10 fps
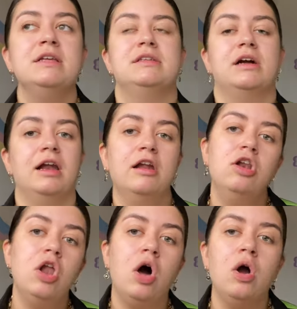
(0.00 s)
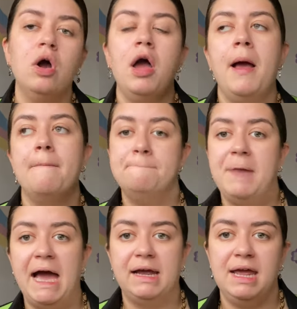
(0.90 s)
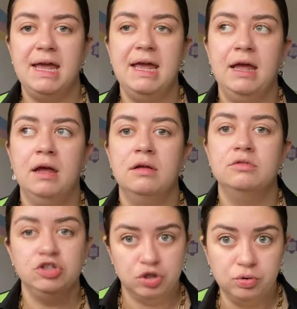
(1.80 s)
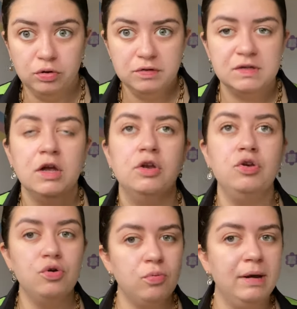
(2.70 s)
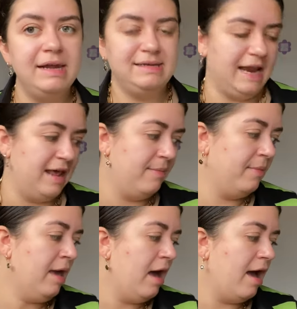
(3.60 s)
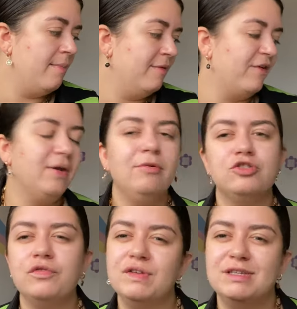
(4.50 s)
So they're kind of long, baggy shorts, normally denim. In fact, I'm not sure if it's